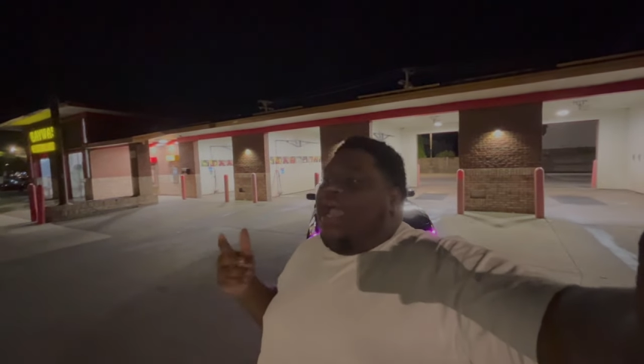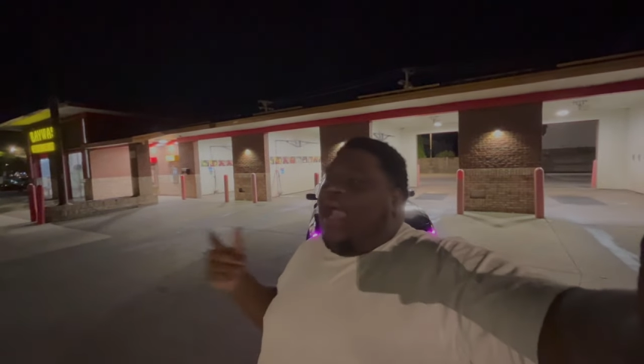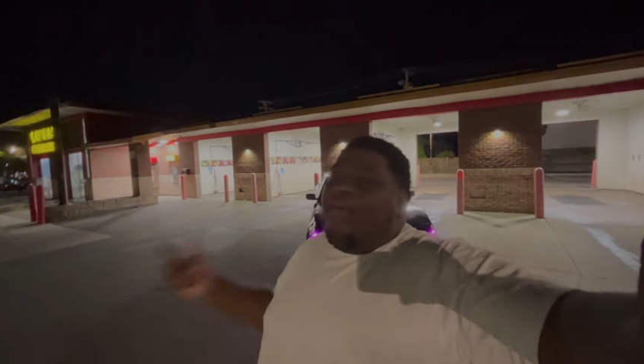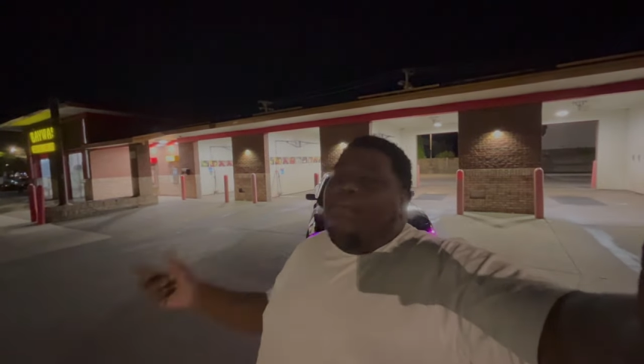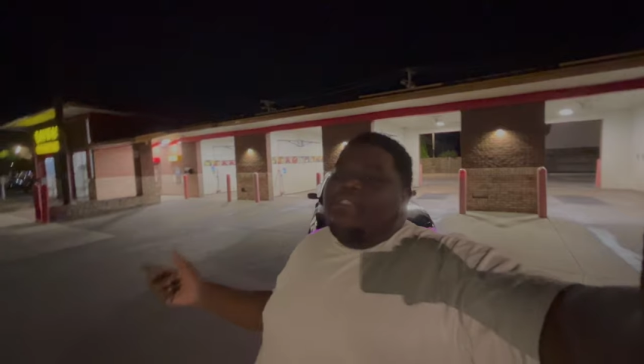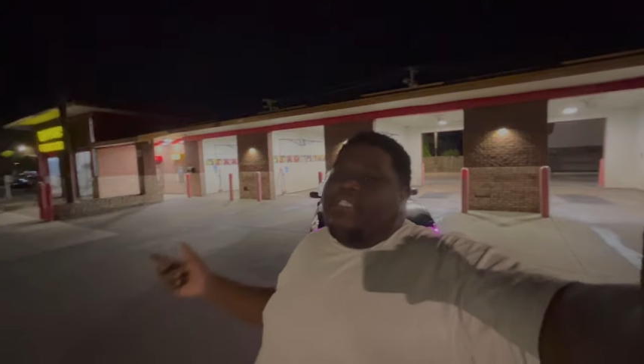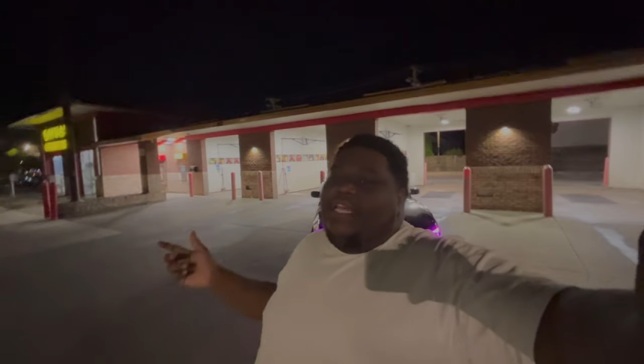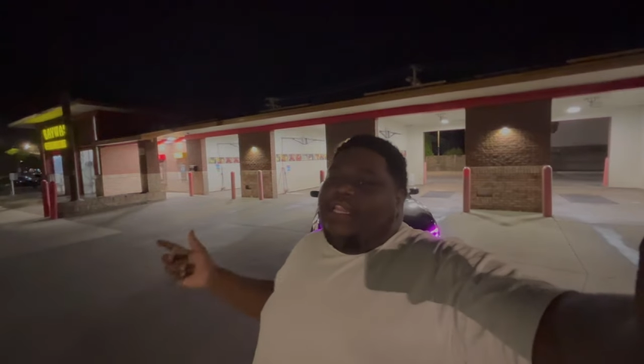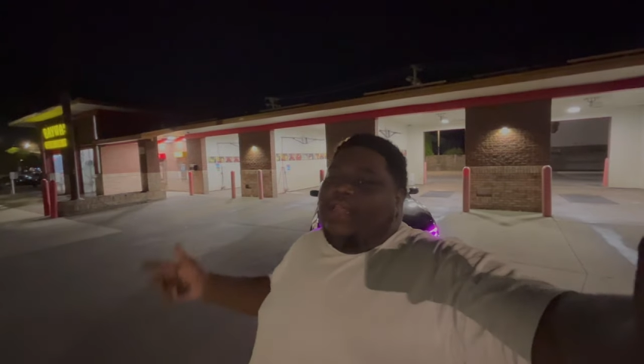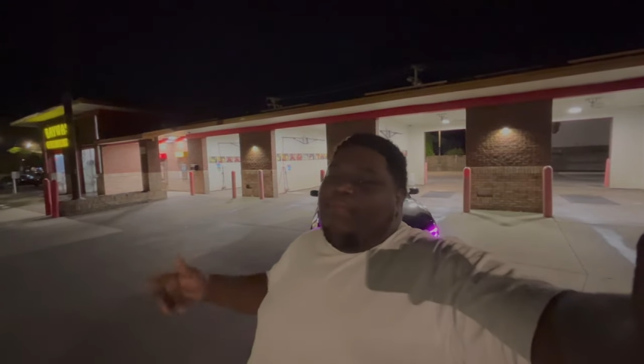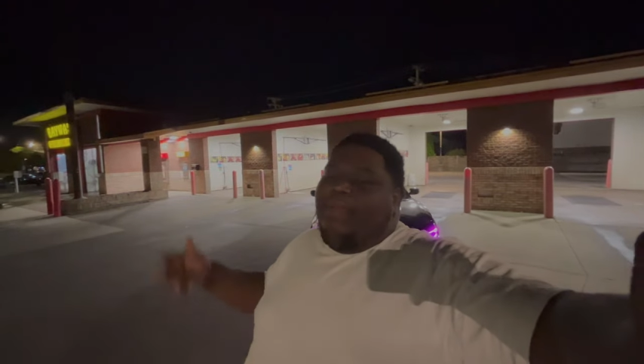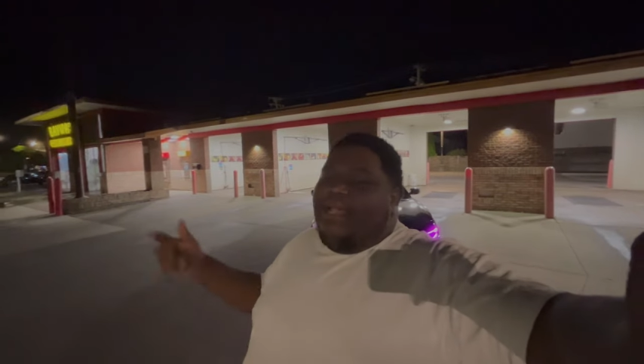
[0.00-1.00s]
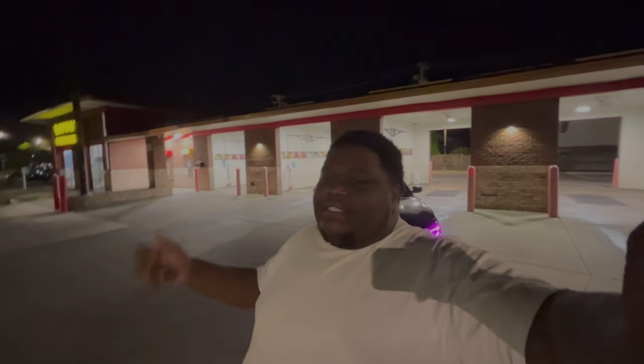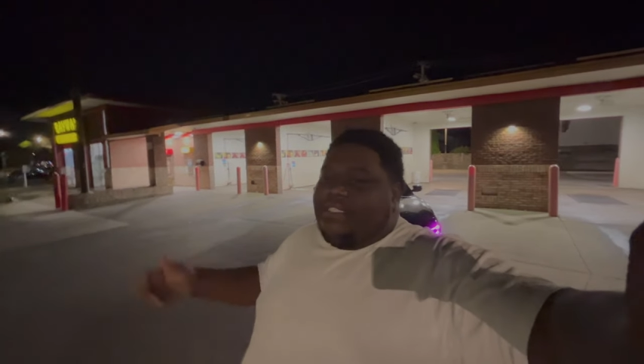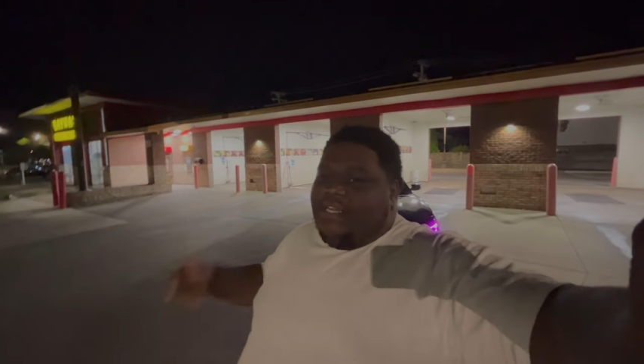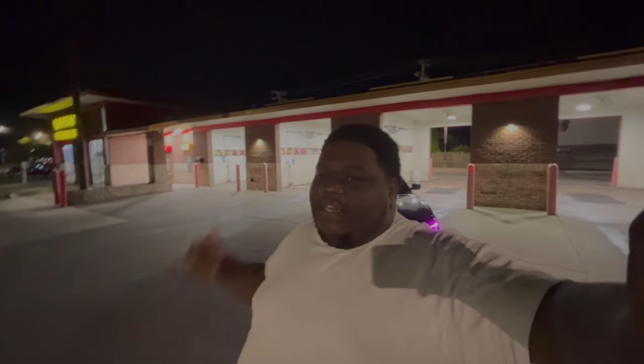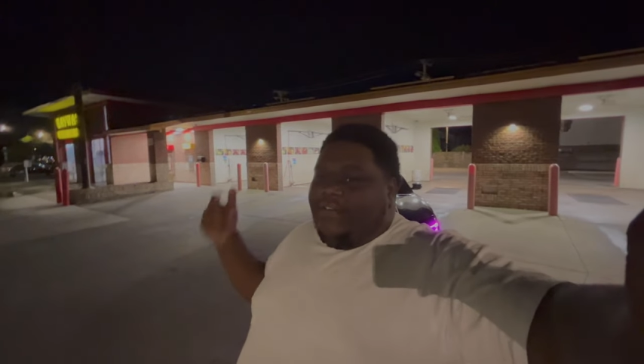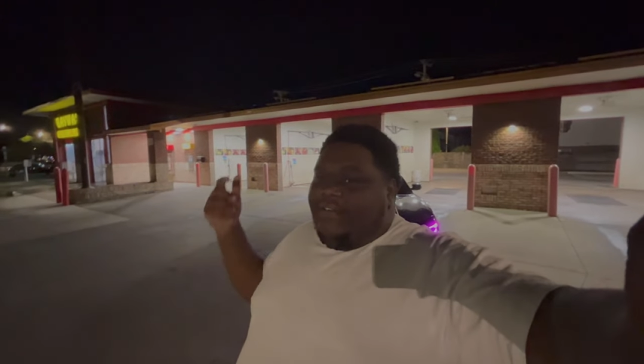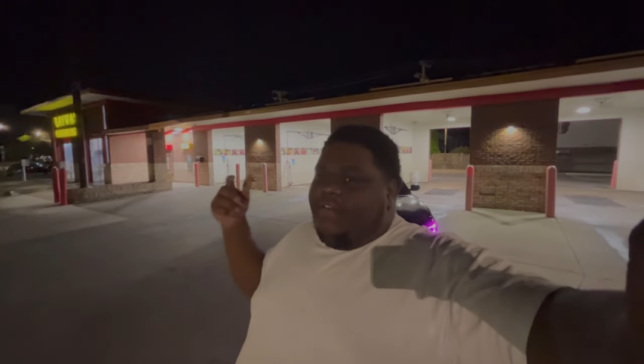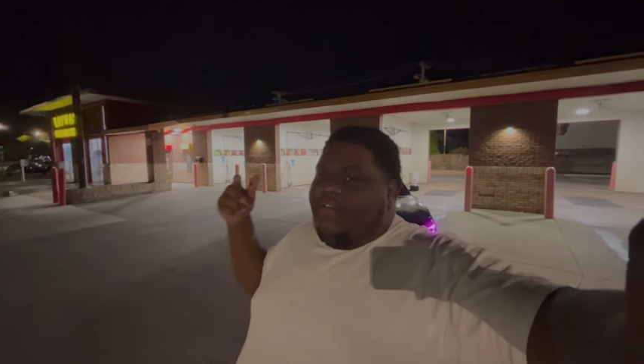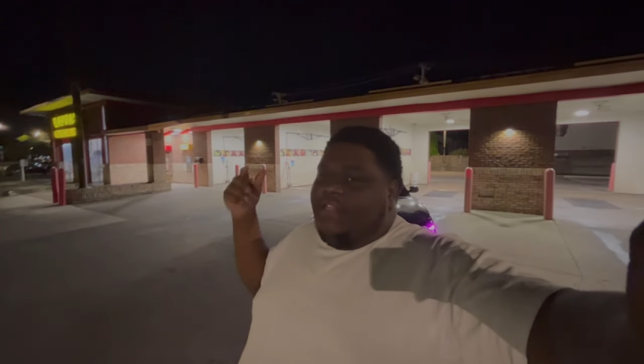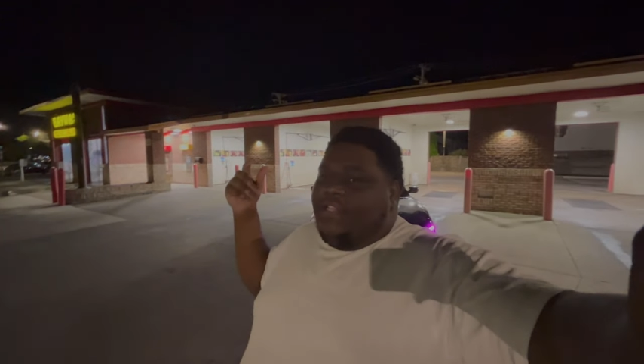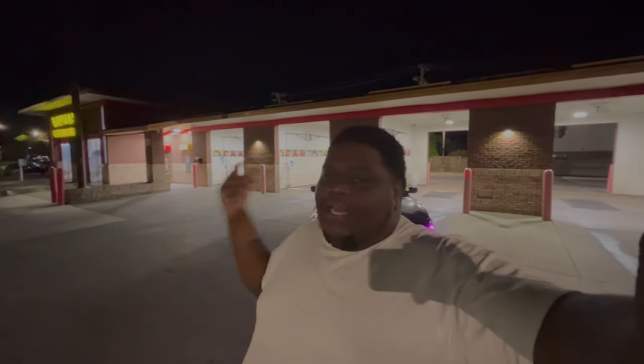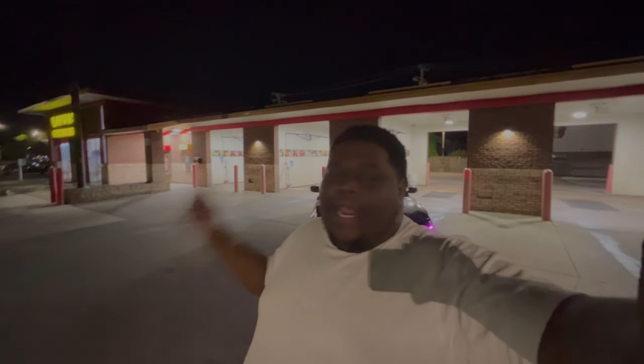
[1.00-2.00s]
I wasn't in the best of
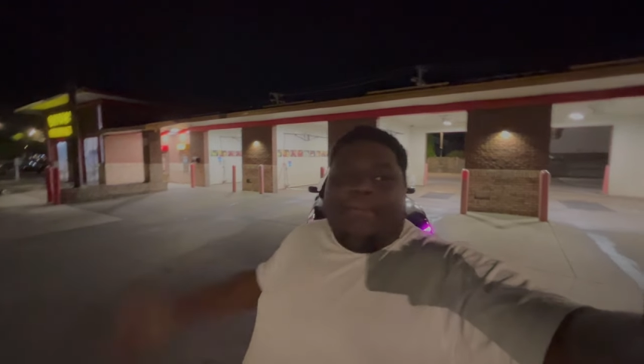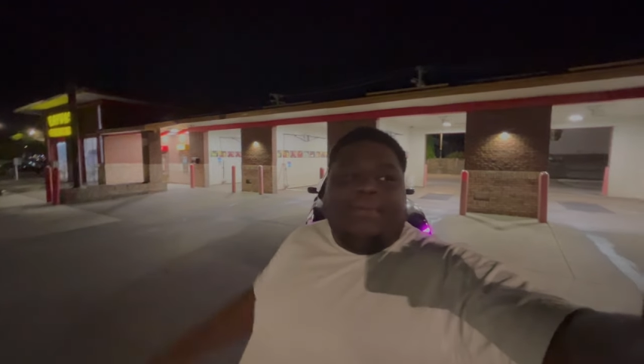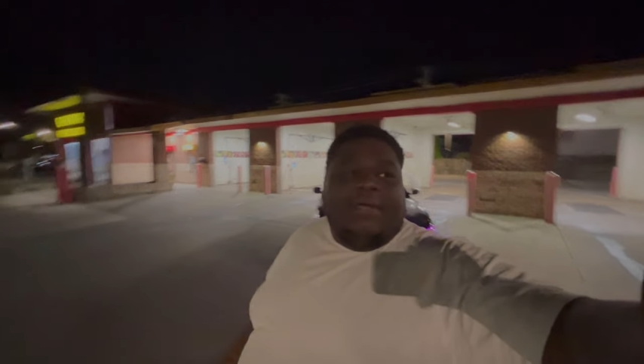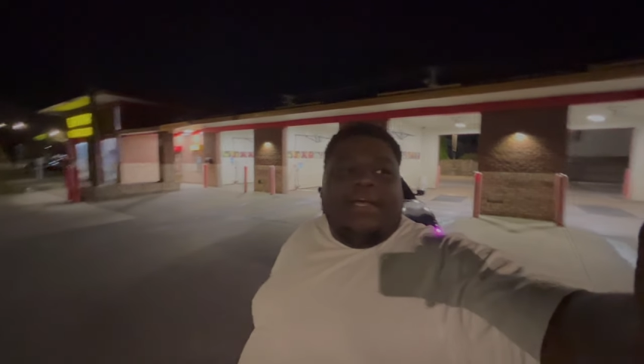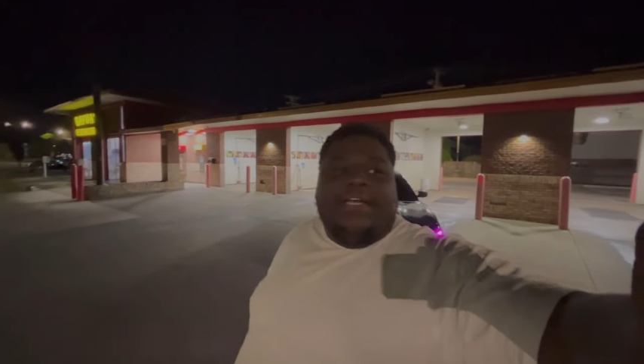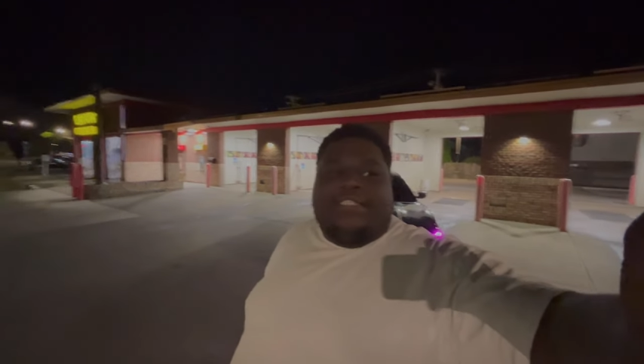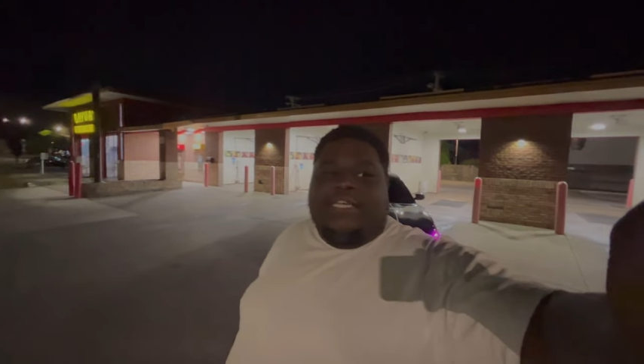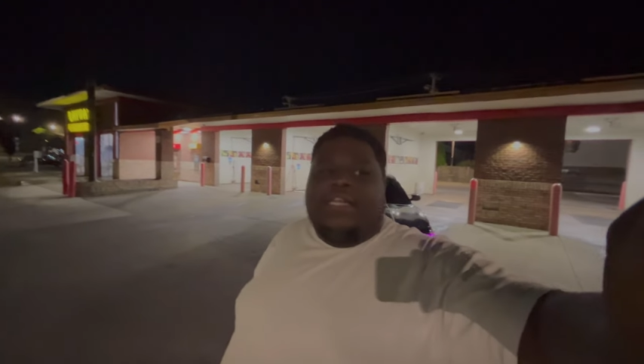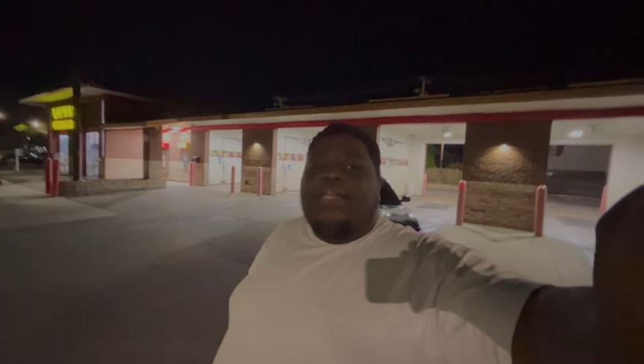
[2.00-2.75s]
the neighborhoods and